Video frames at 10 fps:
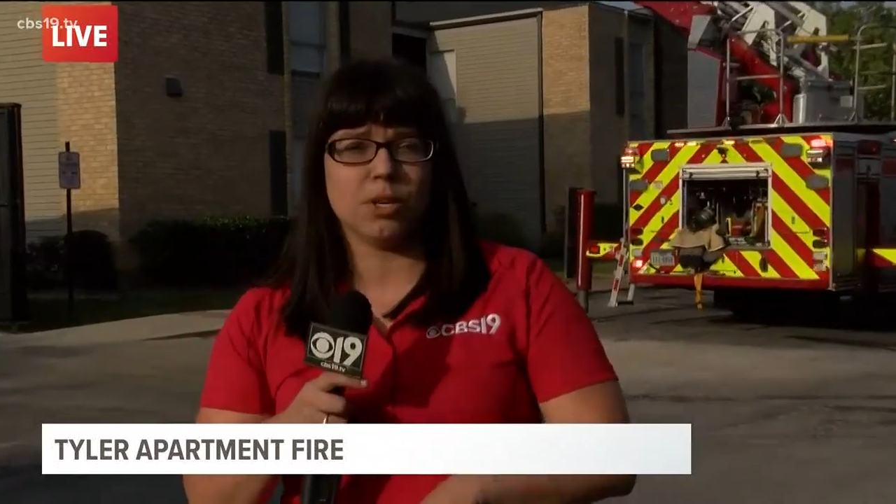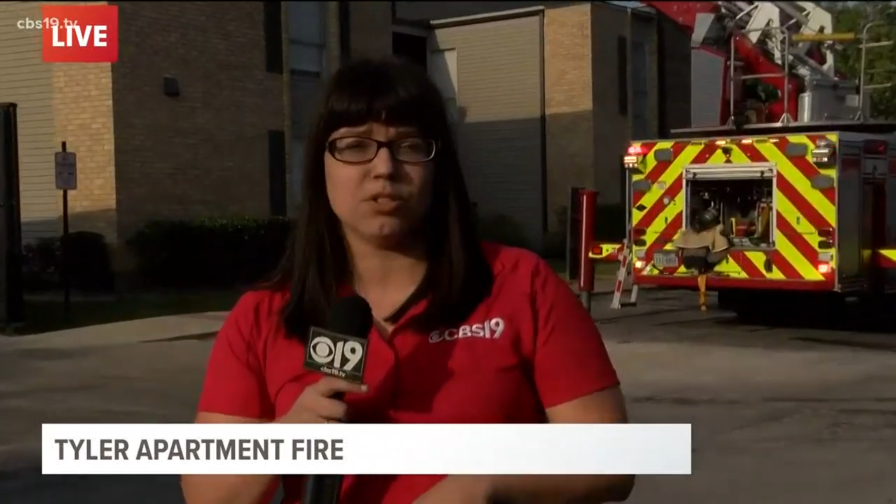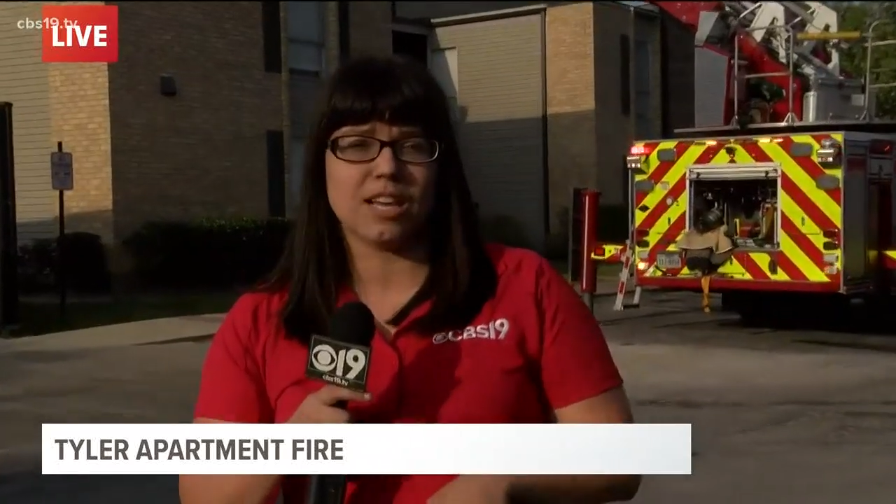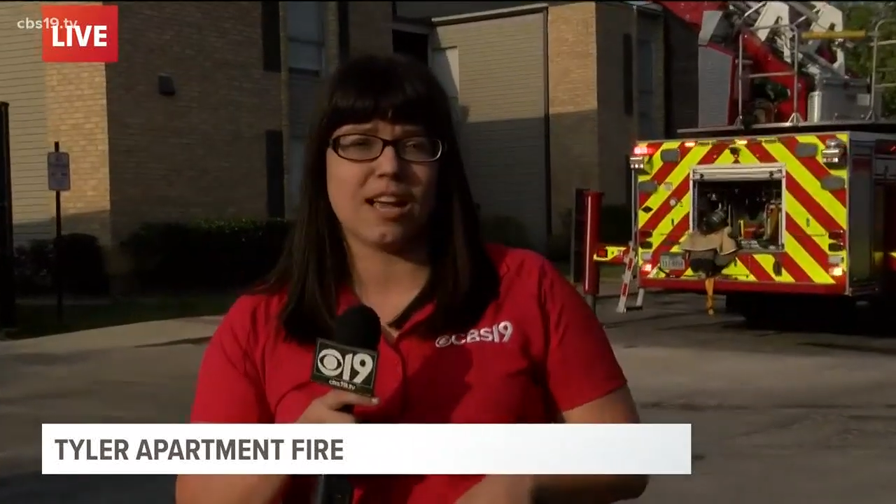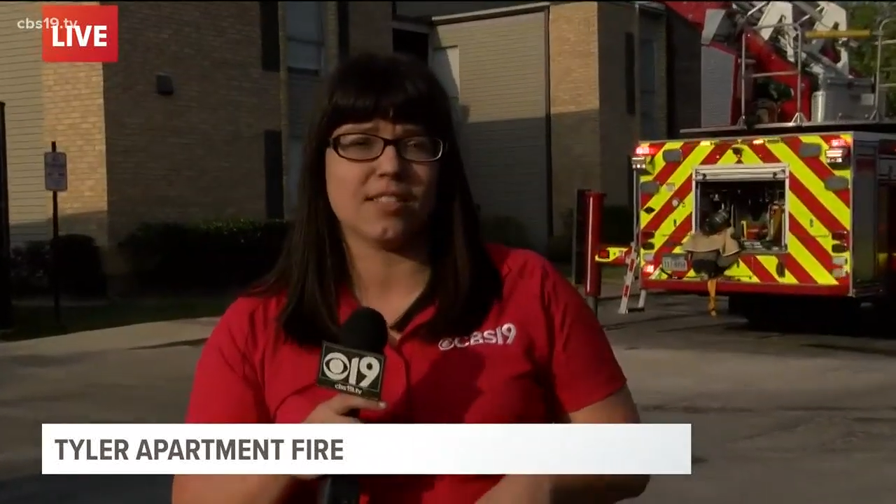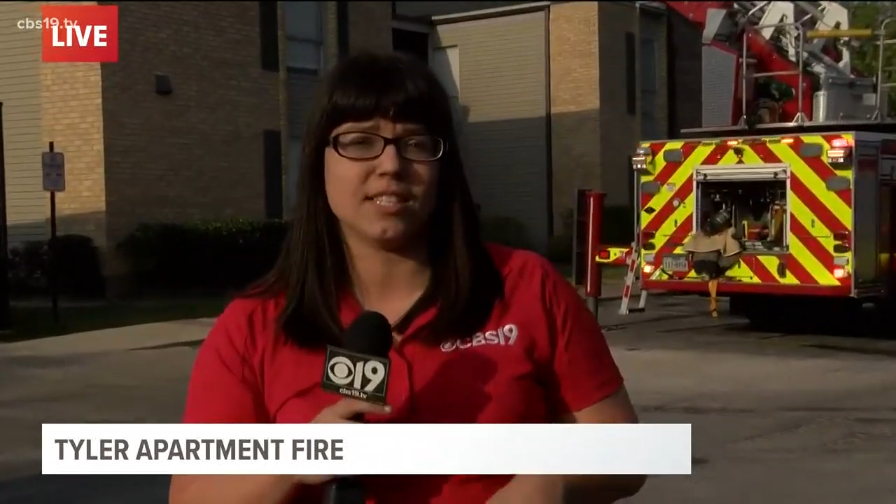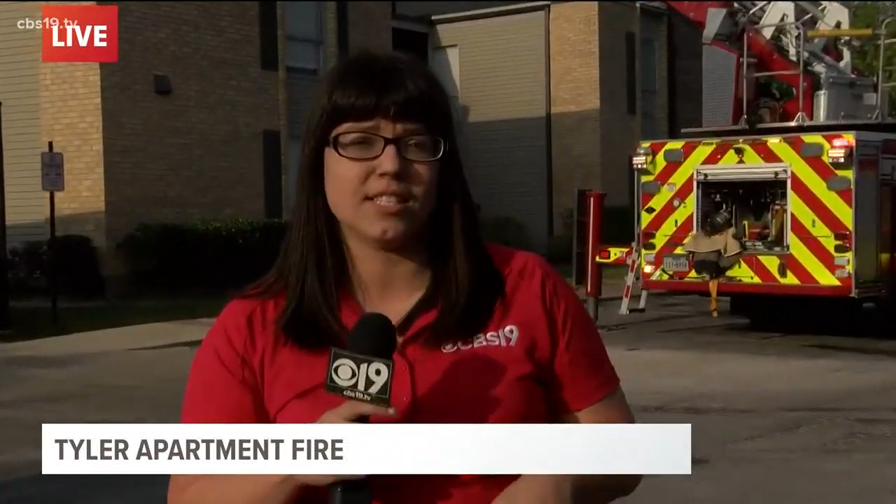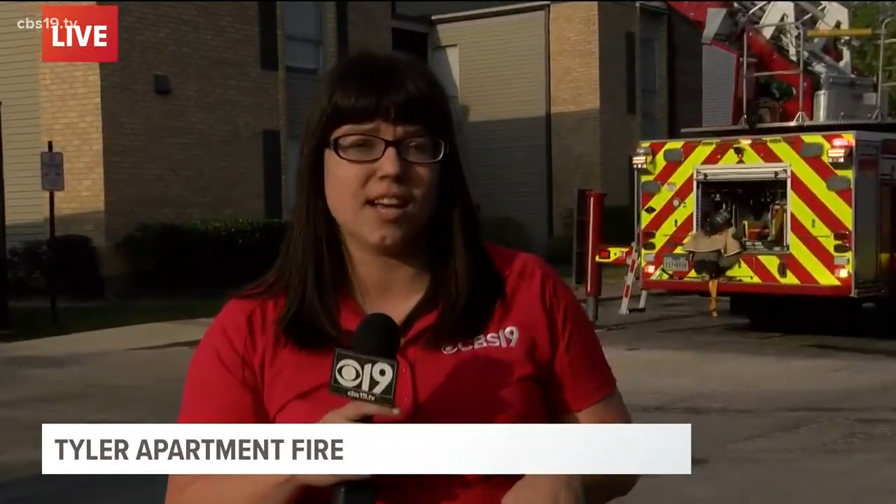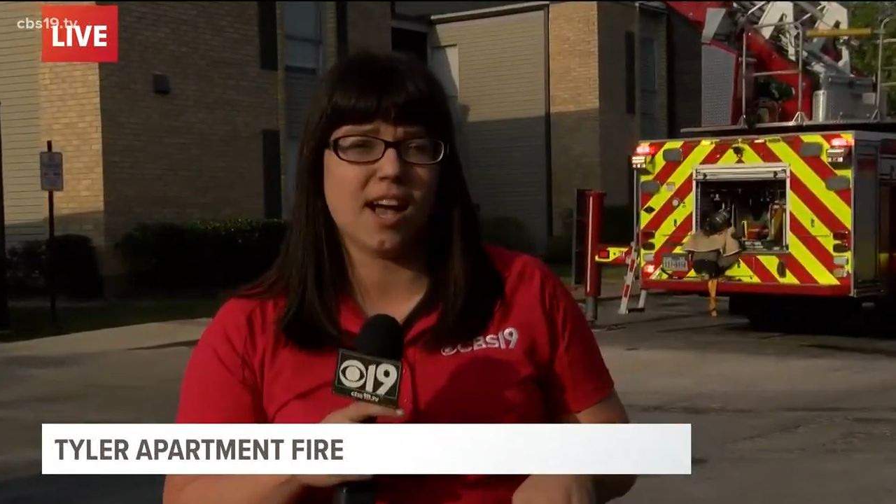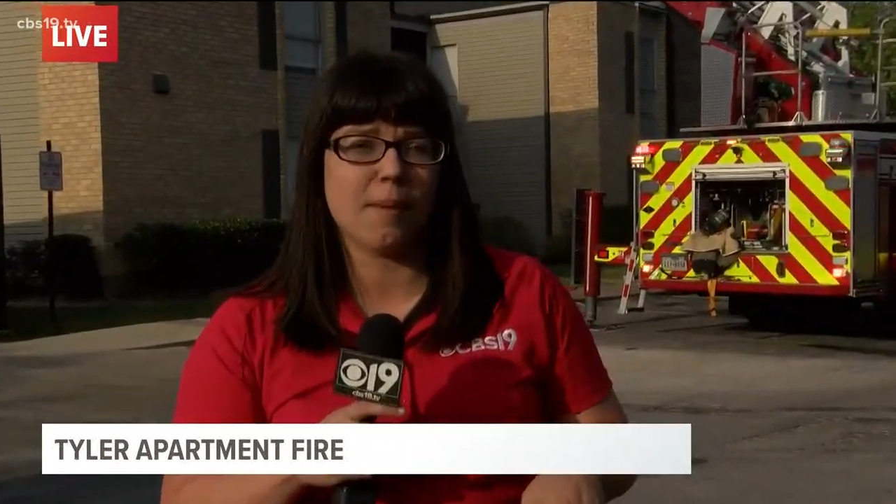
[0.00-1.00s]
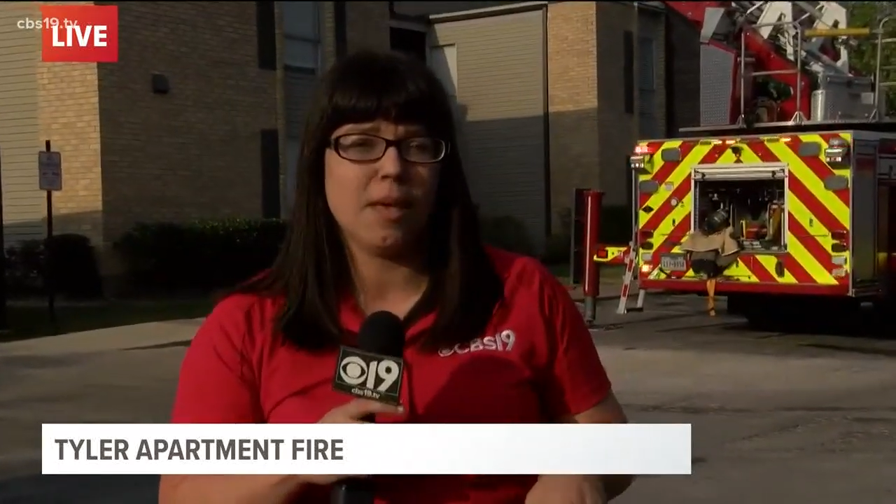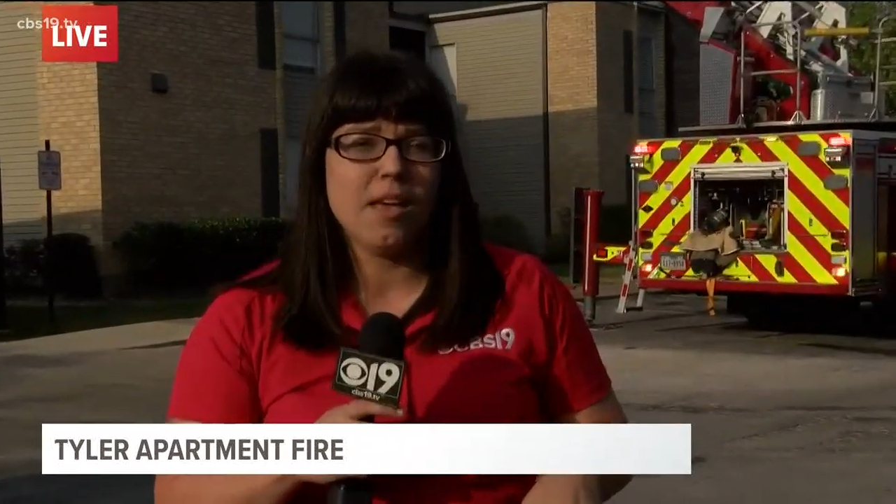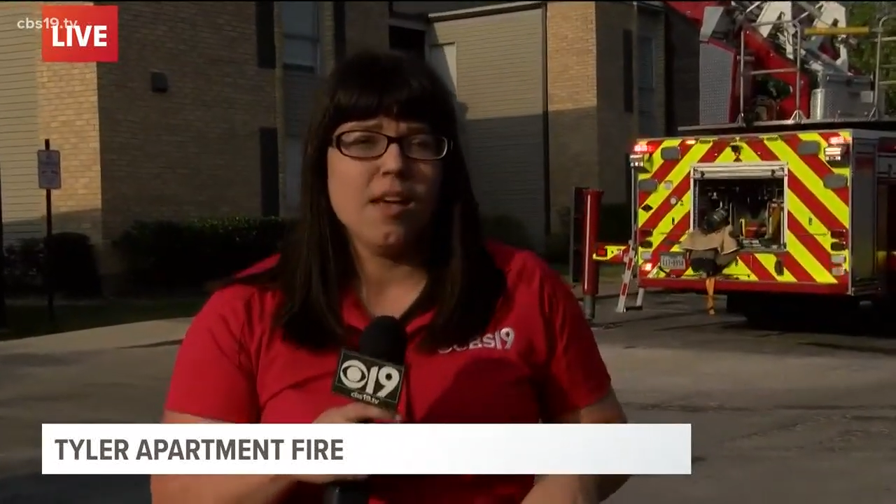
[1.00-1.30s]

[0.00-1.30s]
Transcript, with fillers: building at this time